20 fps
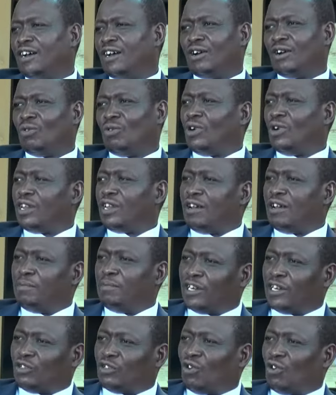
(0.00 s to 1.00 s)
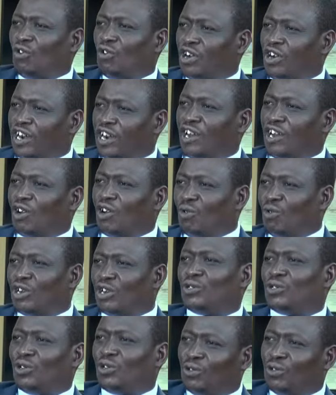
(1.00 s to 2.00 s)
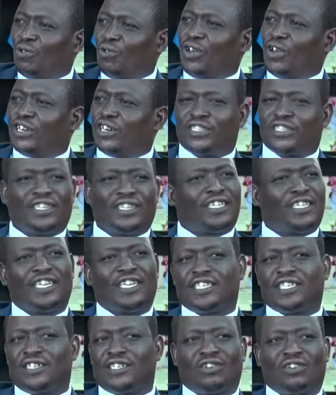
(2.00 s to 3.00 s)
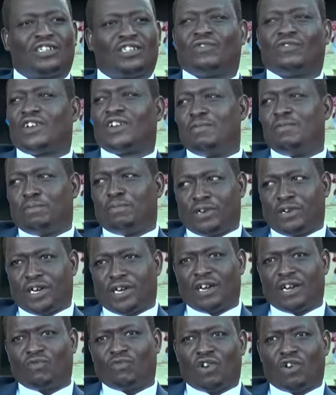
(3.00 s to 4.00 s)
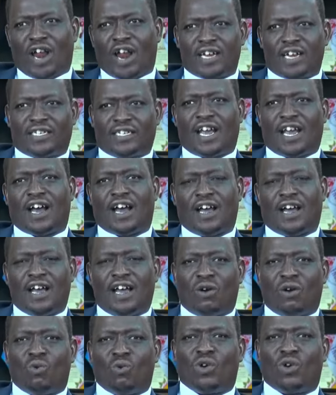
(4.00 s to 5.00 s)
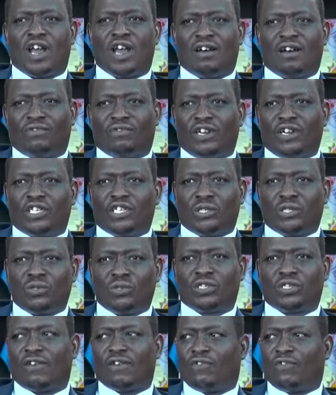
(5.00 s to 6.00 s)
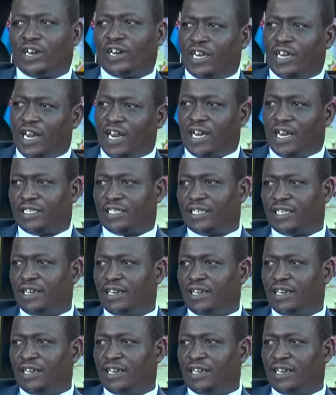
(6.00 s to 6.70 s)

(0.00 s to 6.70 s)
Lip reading: whether mitochondria or what will do this, it is not very important. For last year, we have issues affecting us.